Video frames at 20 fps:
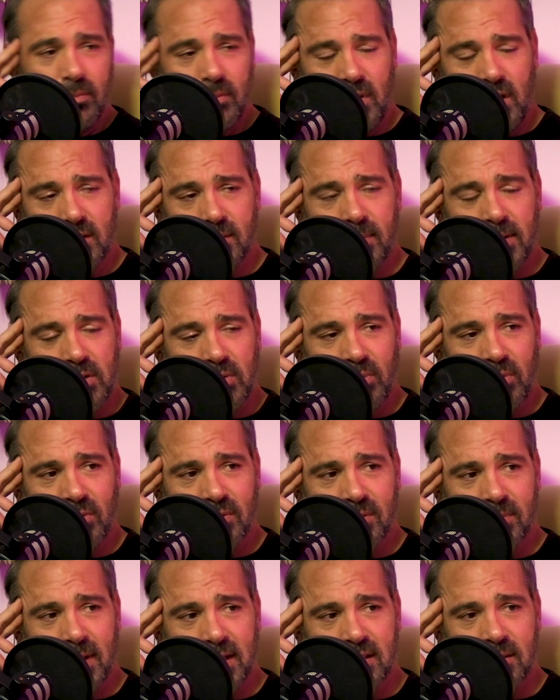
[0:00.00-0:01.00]
Especially with
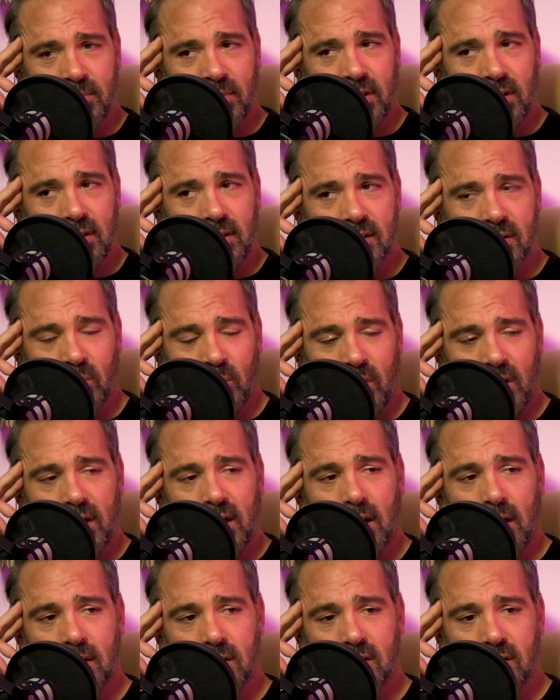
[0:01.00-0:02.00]
responsibilities and
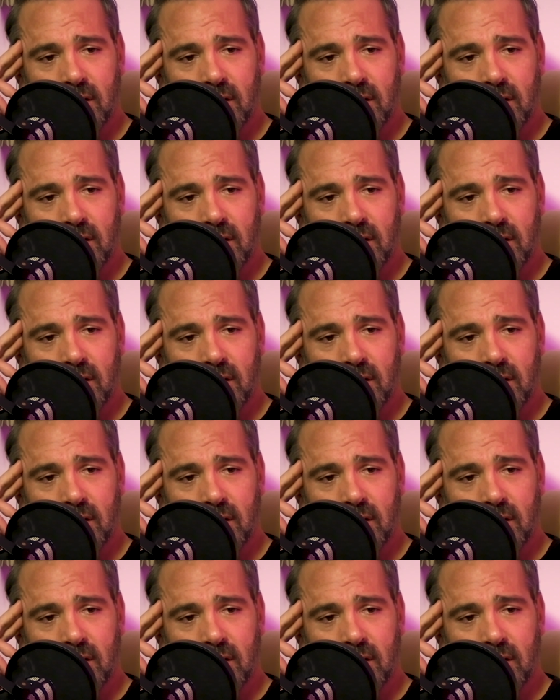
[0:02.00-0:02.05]
whatnot.